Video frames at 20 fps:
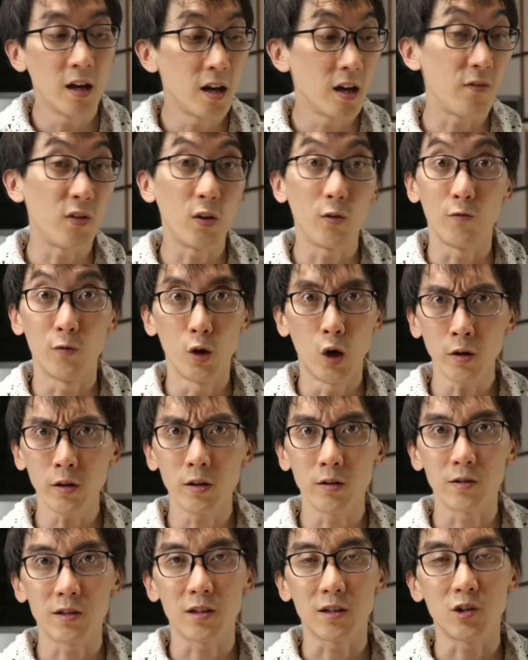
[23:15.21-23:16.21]
If you've not
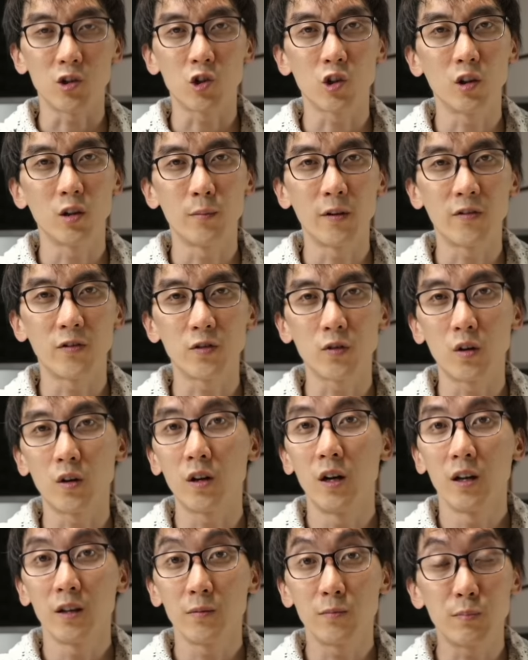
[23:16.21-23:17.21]
used the controller before,
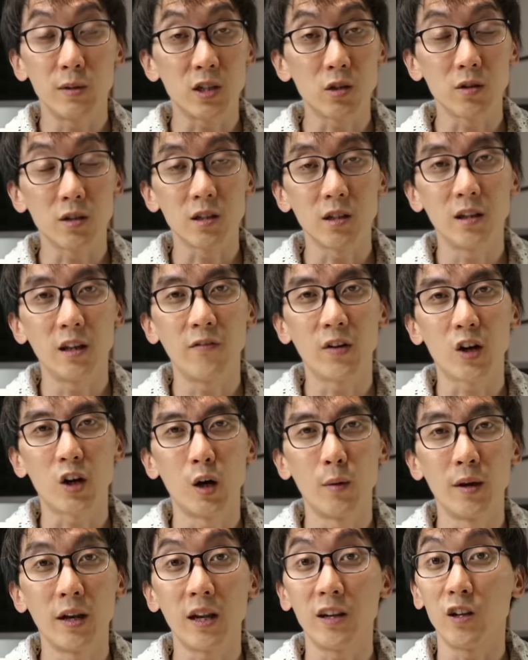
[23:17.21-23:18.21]
be sure to leave a
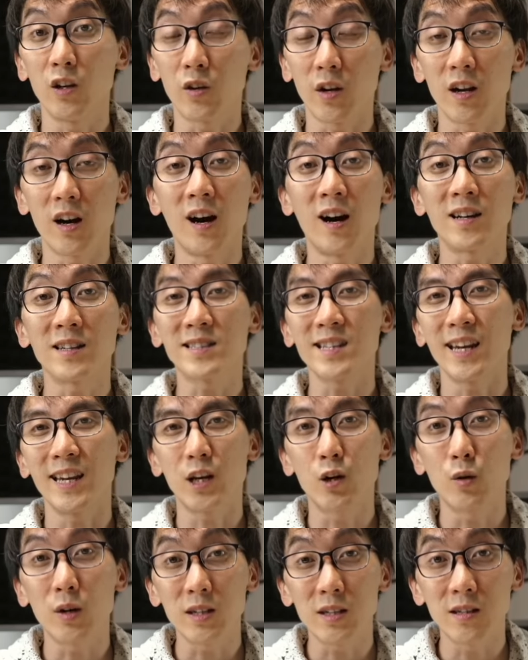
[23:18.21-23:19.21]
comment and you can ask any
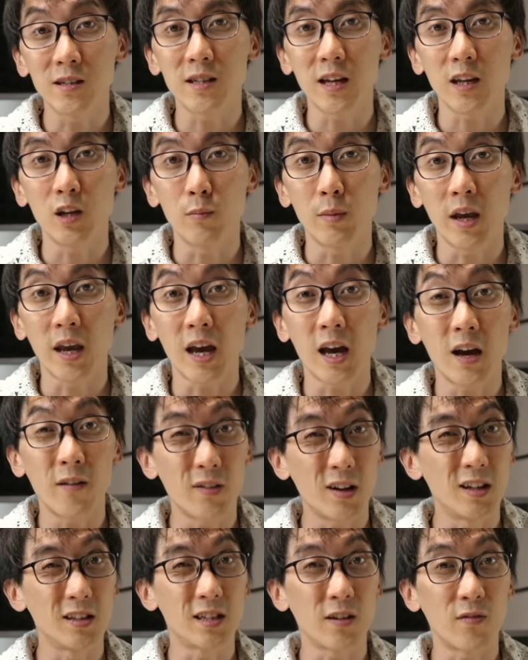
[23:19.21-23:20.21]
questions that you may have.
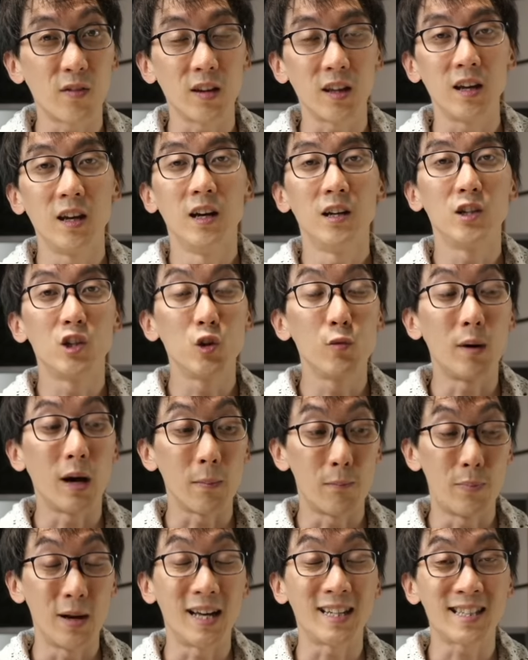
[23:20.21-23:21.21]
I'll definitely do my
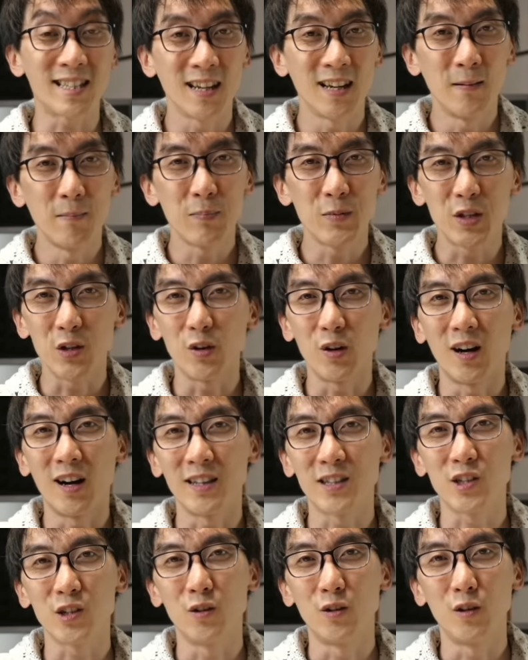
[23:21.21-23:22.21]
best to
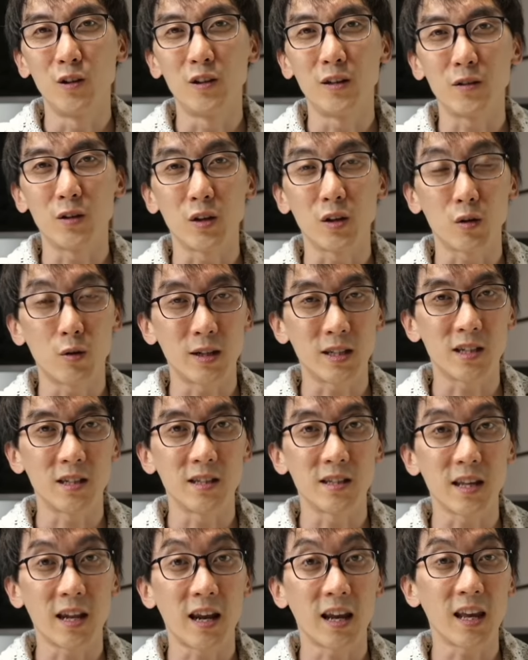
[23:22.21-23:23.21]
answer all the
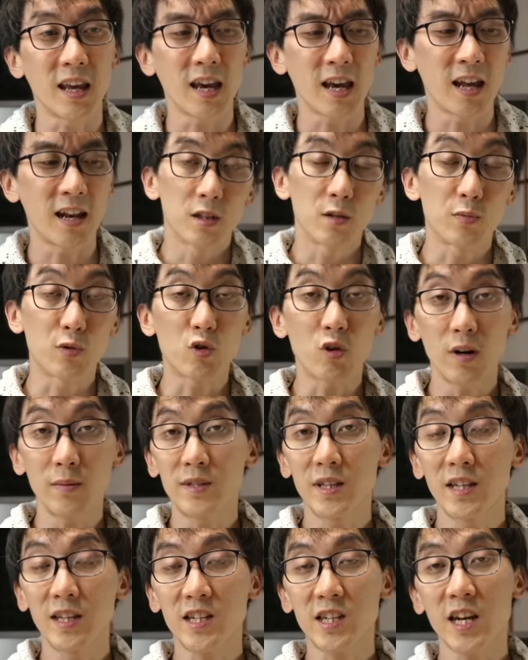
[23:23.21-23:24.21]
questions that I can. Subscribe
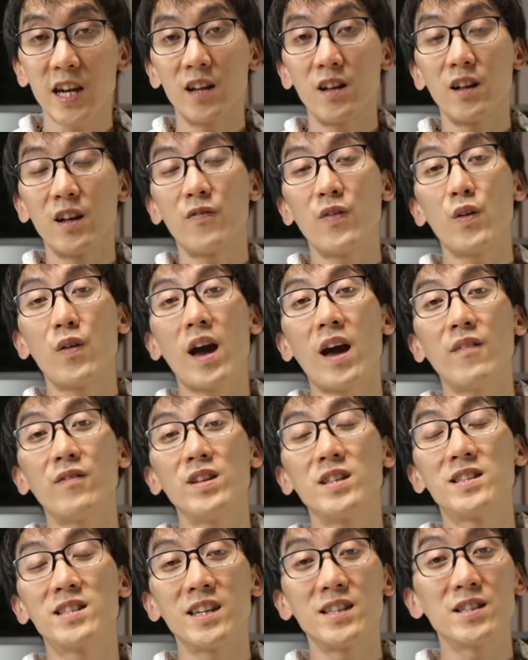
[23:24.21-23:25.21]
to the channel if you
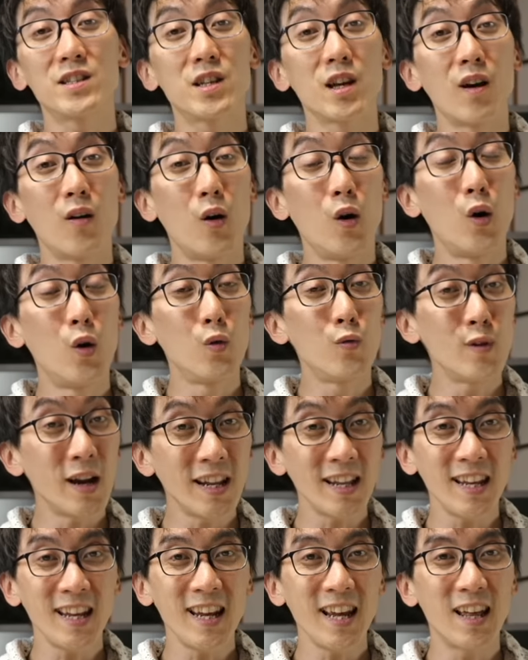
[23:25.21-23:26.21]
haven't done so
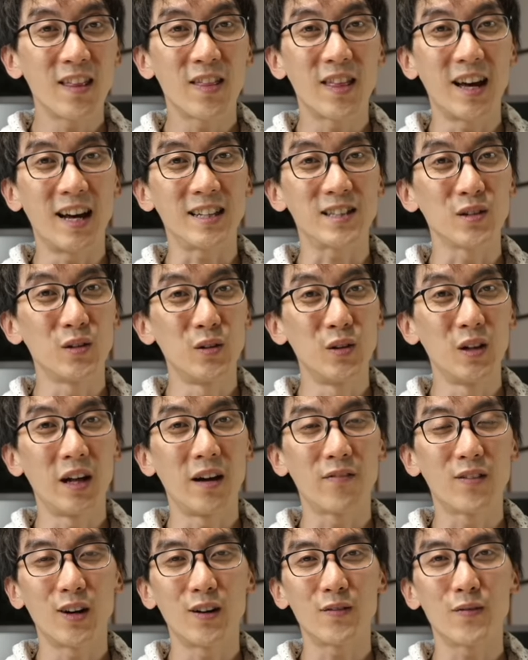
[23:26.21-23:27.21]
already. That's all
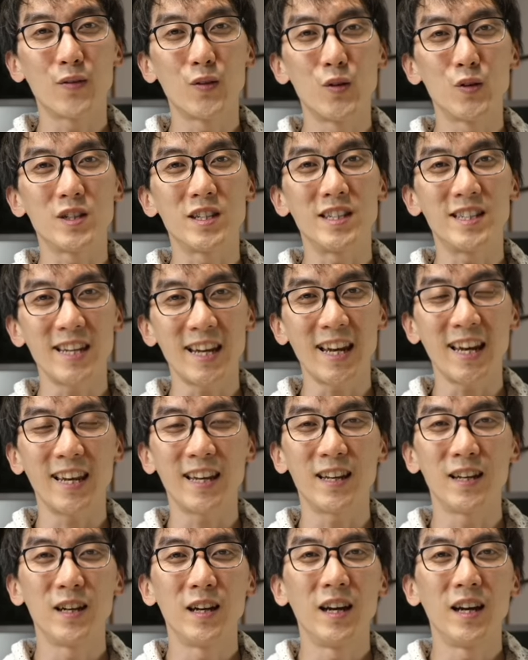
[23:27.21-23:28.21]
I've got for
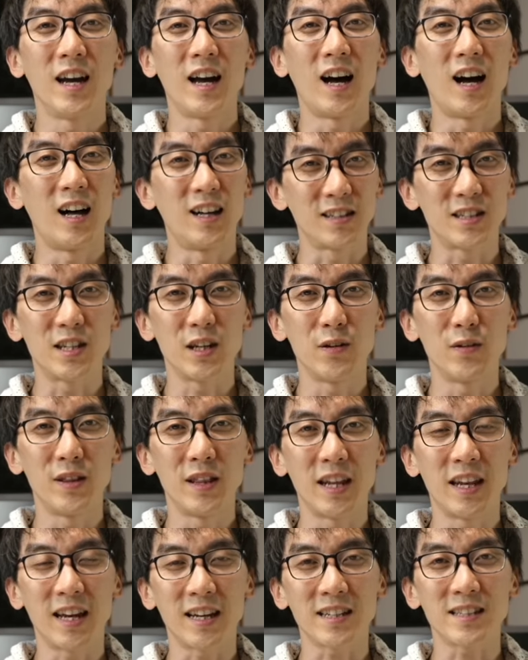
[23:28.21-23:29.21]
today. I'll see you in
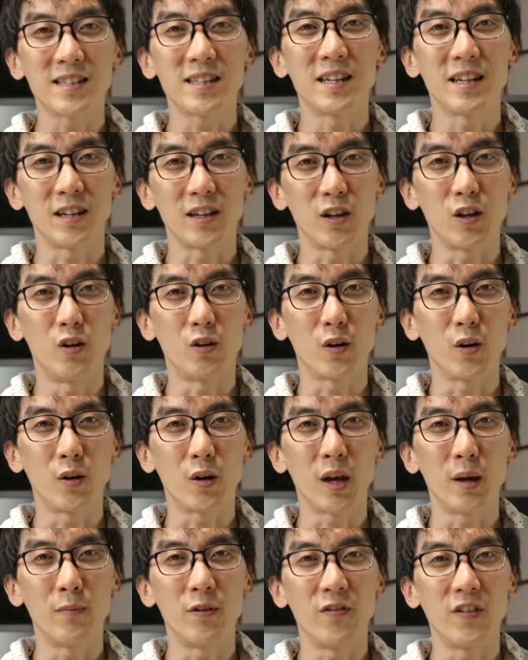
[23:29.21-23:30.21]
the next Nihongo
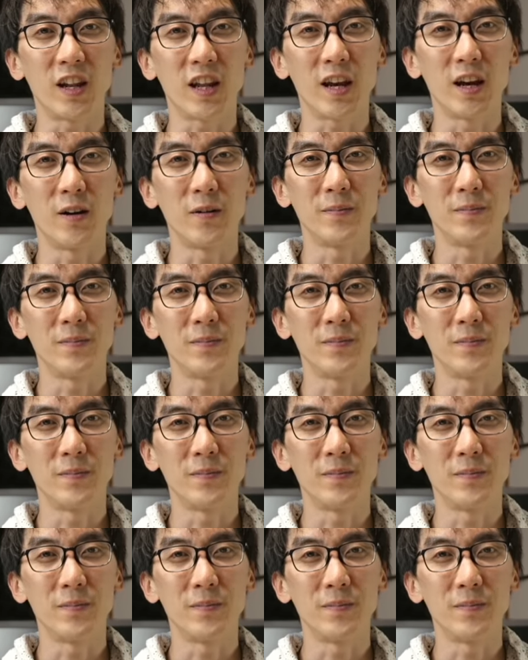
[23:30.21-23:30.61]
Gamer video.